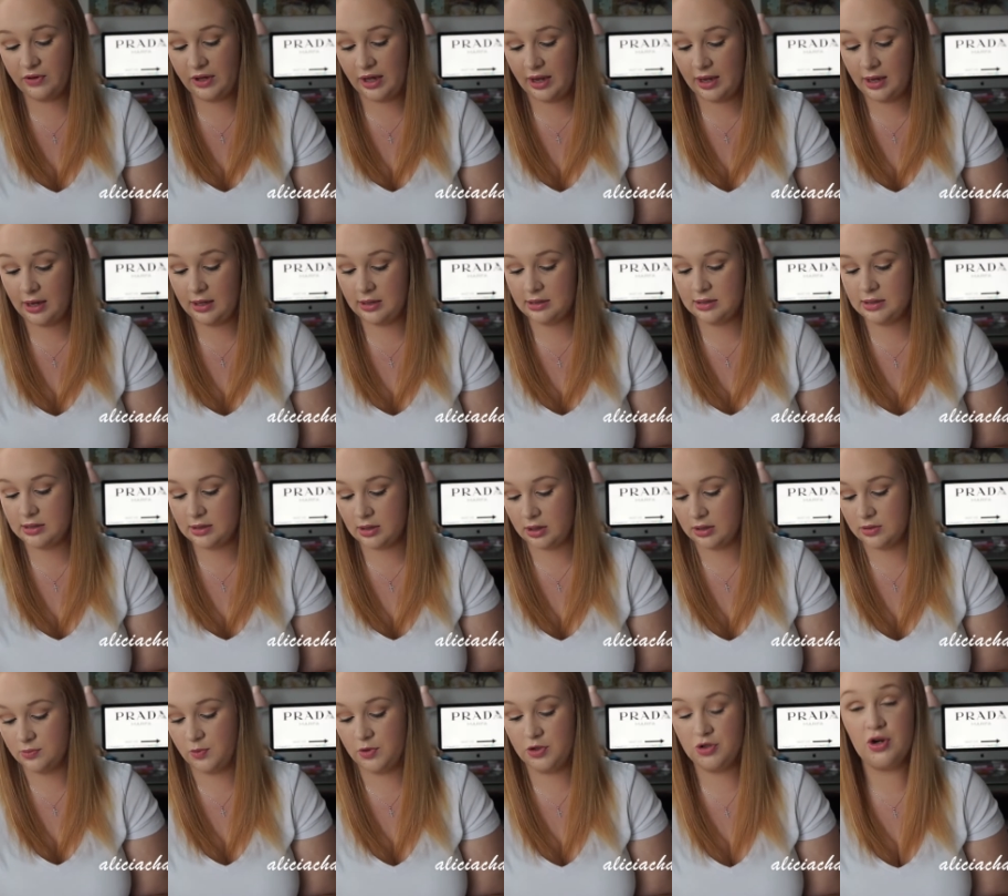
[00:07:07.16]
flights,
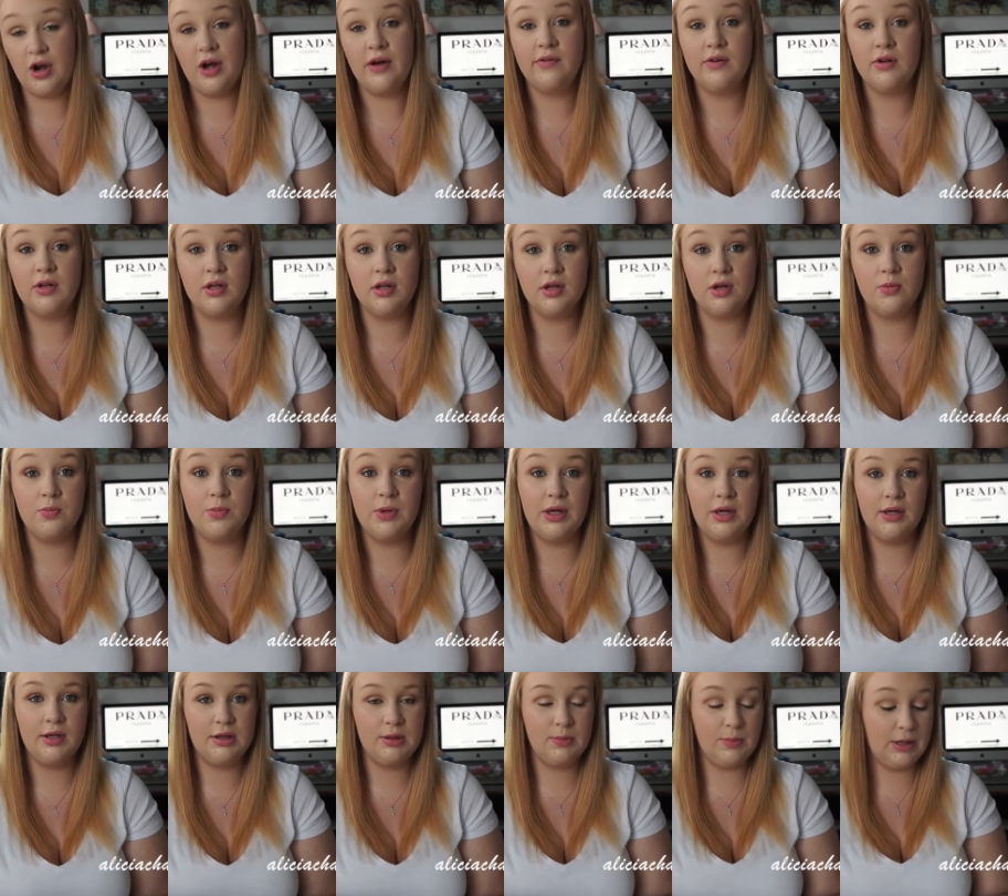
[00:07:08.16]
because we traveled a little
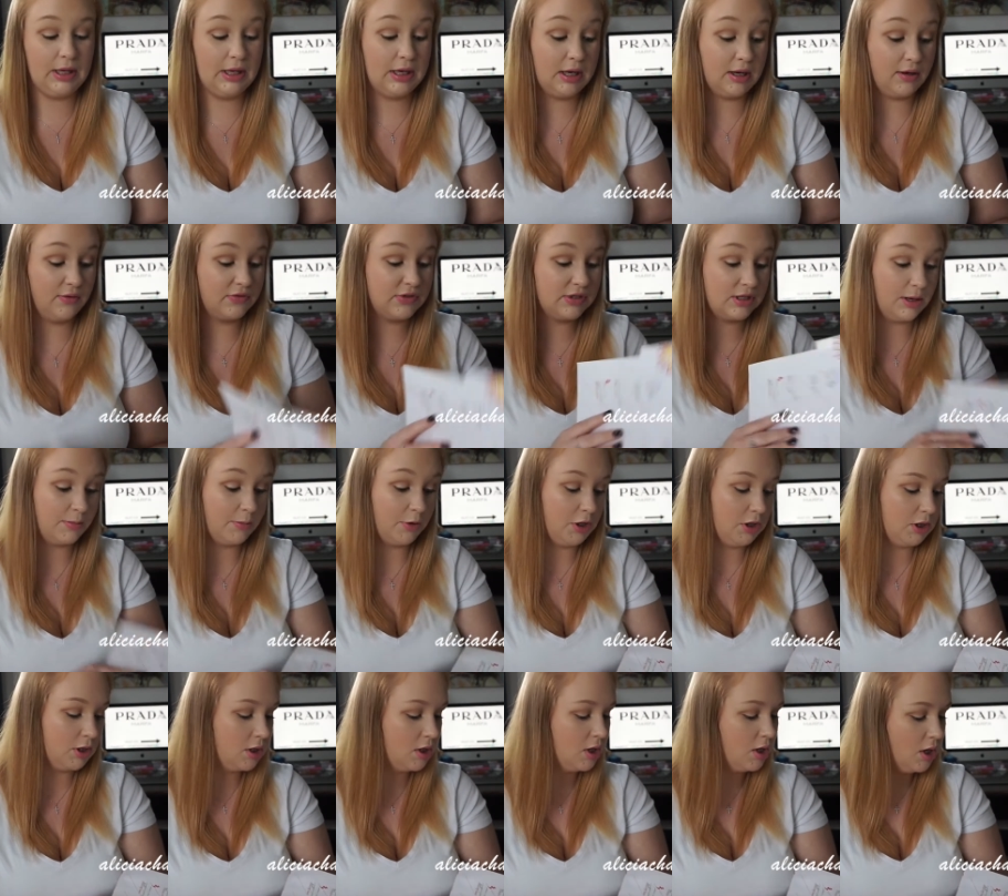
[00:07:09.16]
bit beginning of
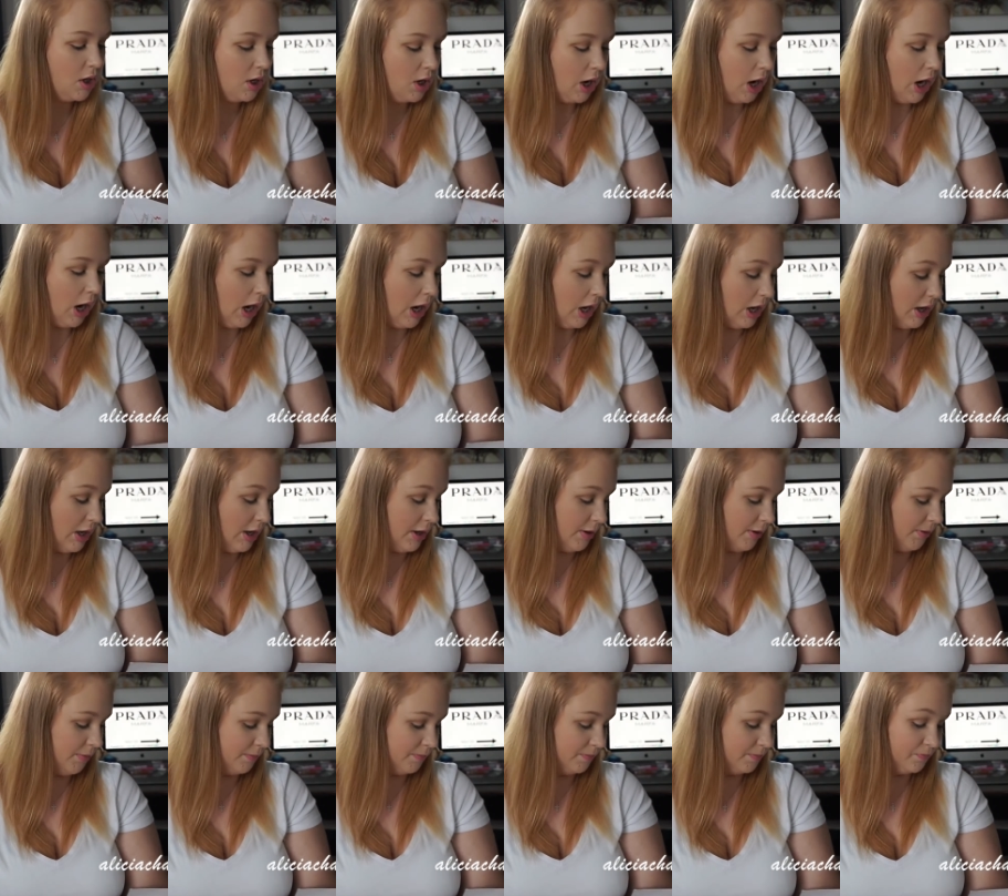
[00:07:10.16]
summer.
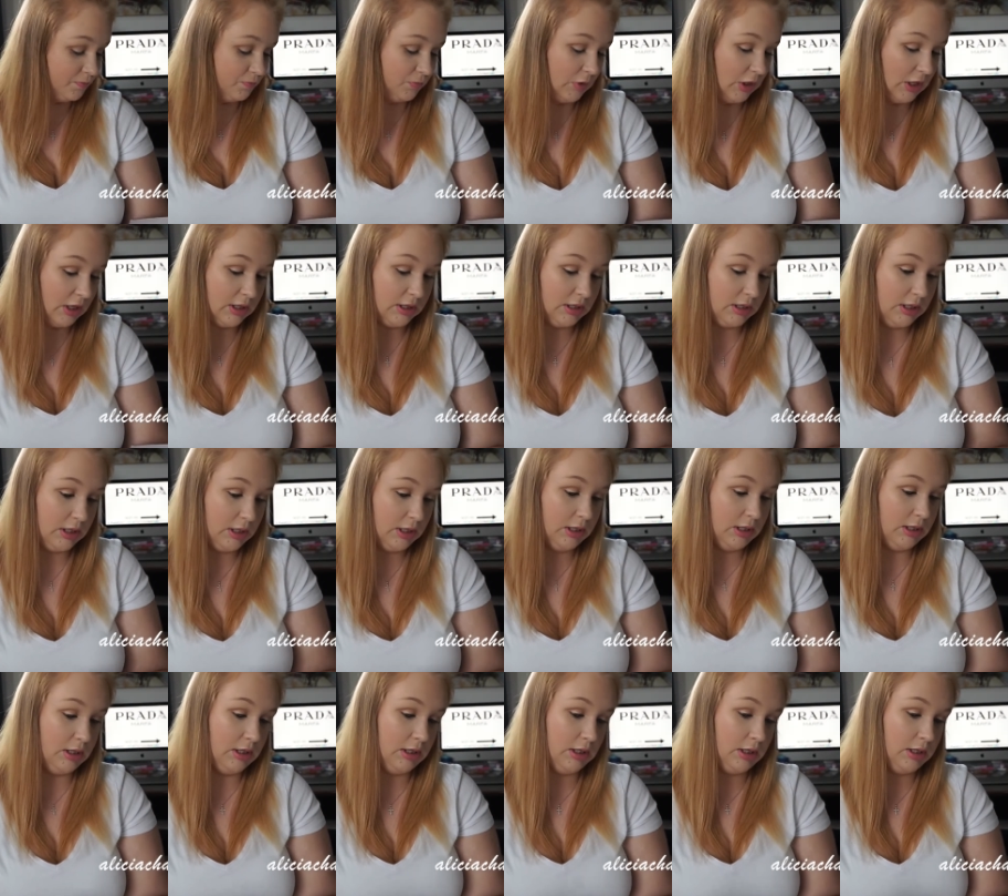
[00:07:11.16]
And
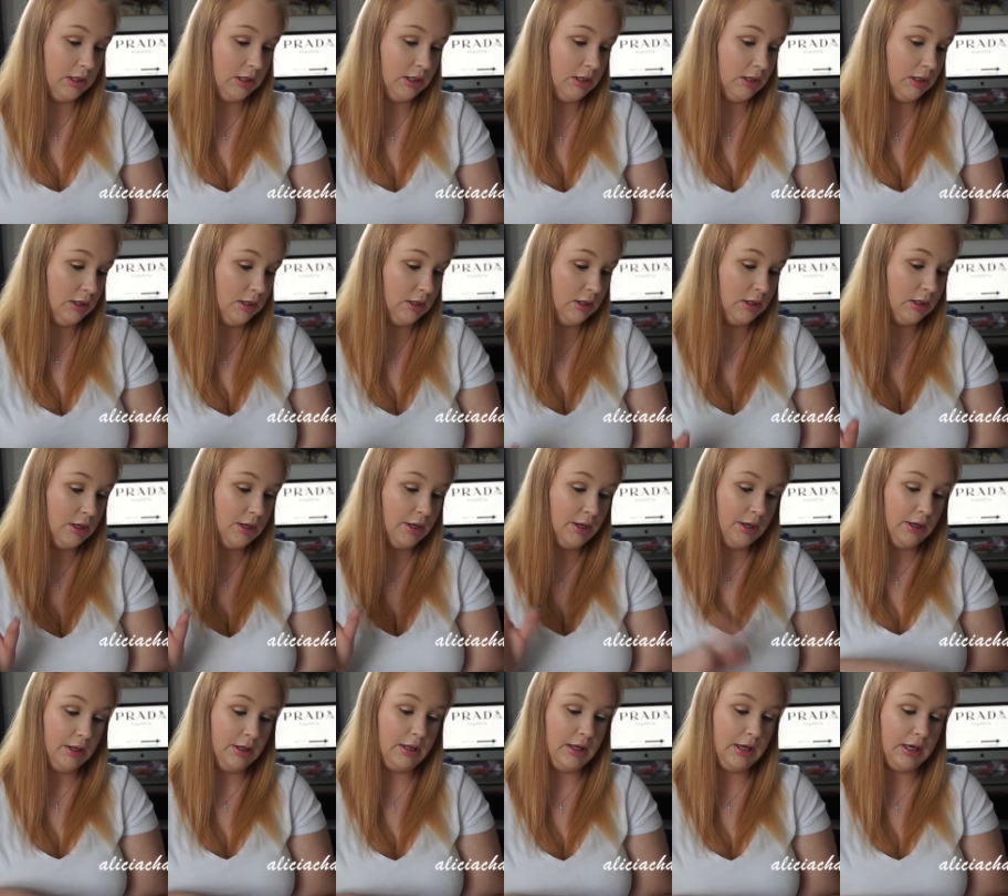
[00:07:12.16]
then
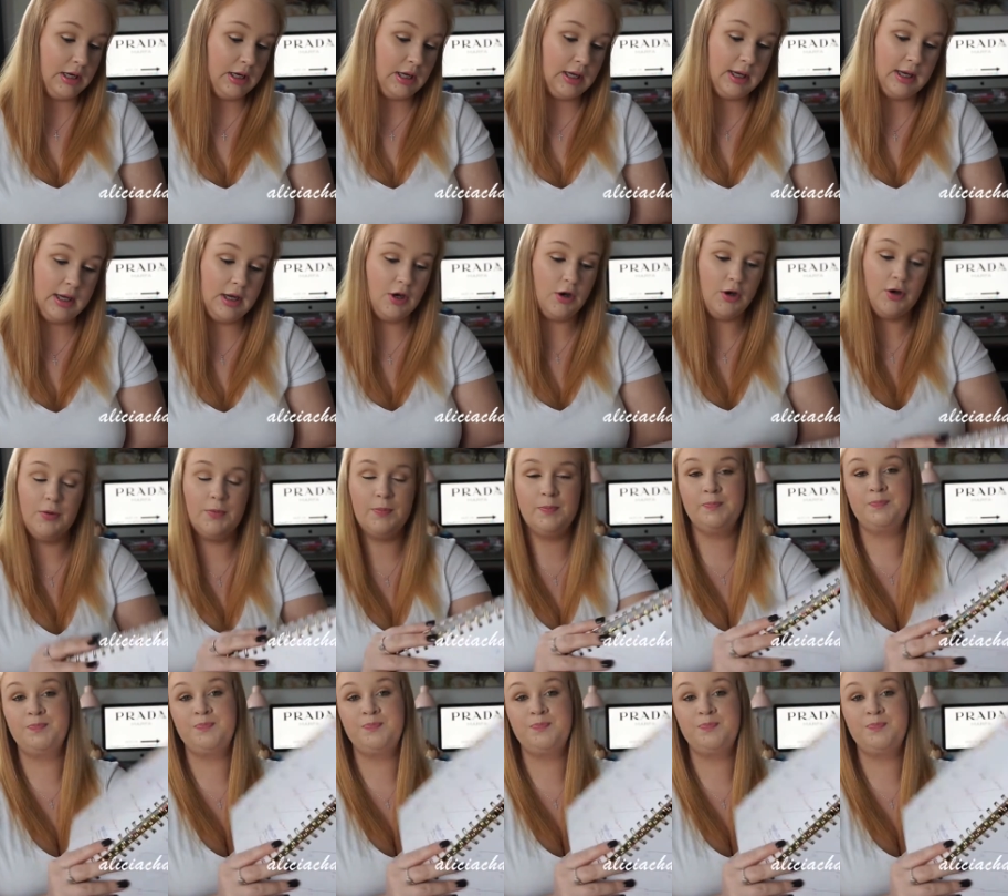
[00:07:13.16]
like here